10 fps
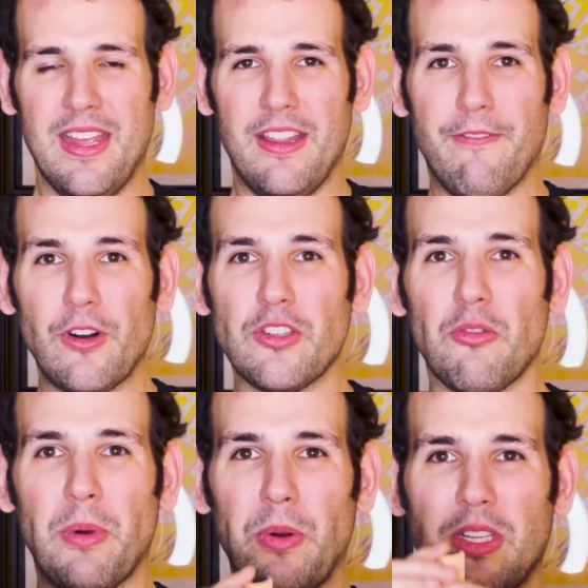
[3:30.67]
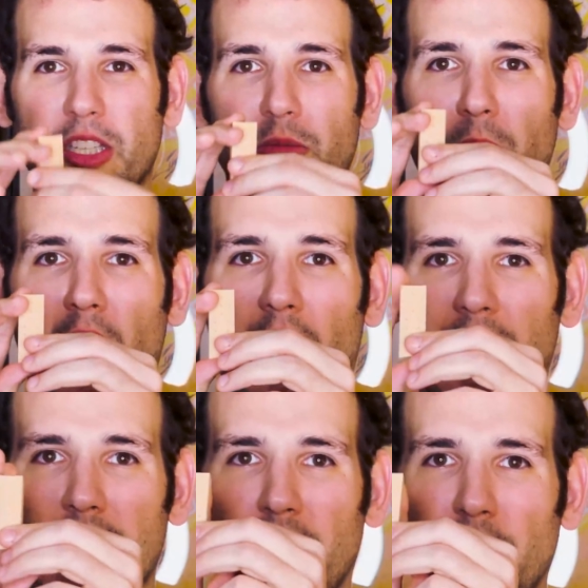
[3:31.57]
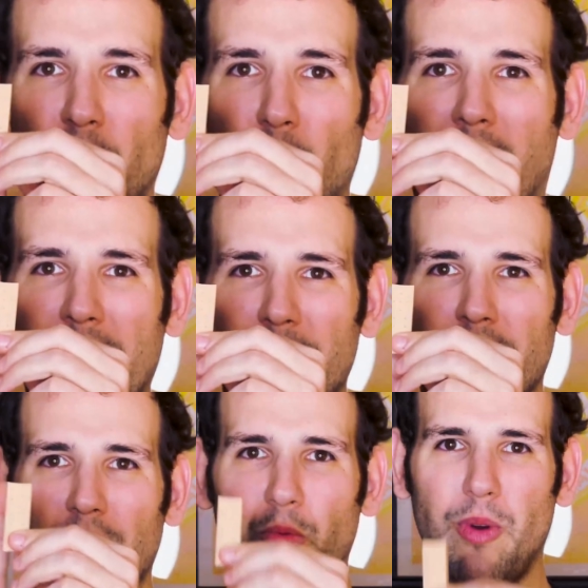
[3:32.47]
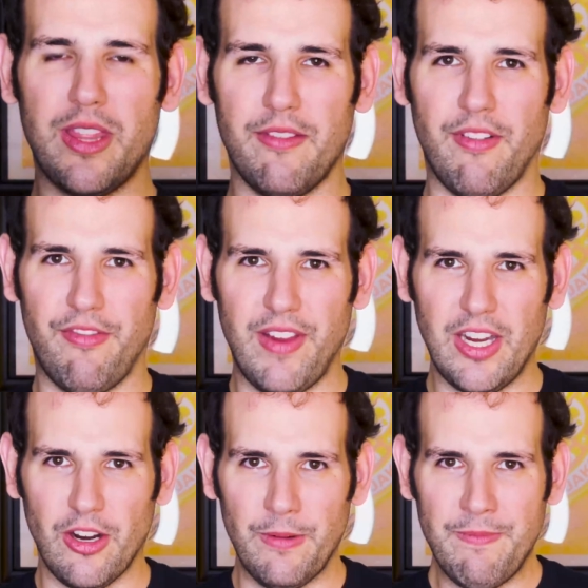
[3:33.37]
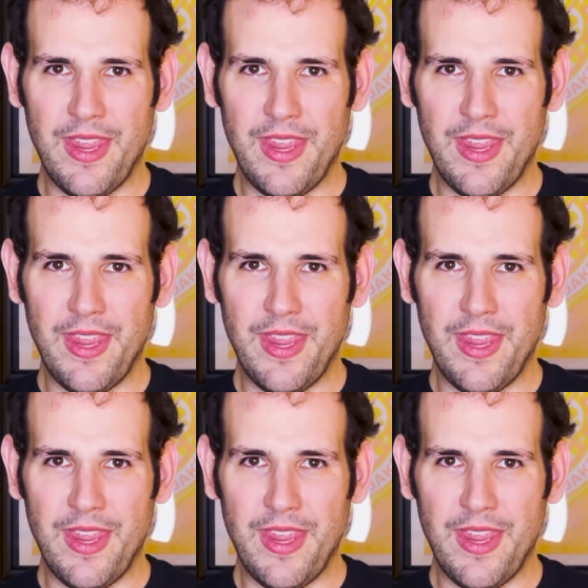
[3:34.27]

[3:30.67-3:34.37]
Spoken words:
The Versa remote is small, it's a little wider than the width of a finger,